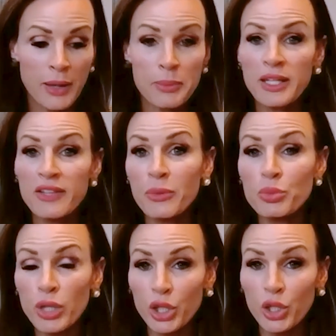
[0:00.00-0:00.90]
I believe
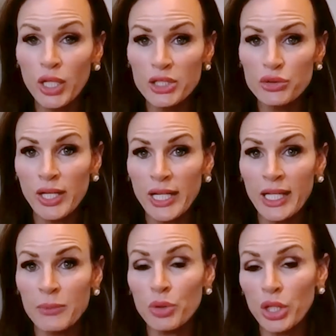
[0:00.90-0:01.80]
I'm really good at
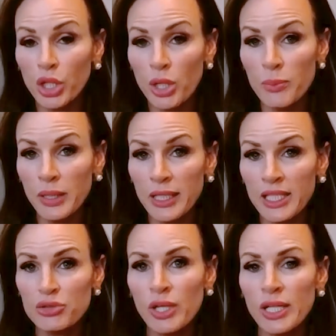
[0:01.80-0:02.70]
training. I'm really good at
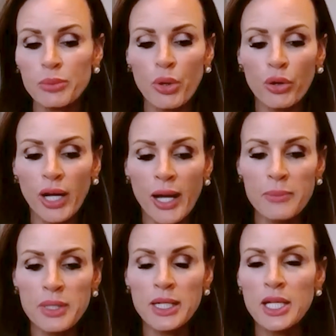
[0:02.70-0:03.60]
building a training
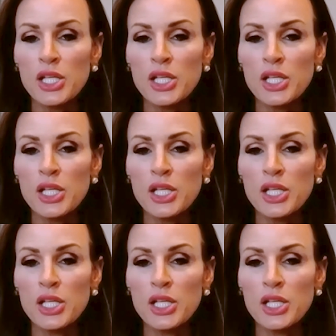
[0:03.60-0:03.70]
program.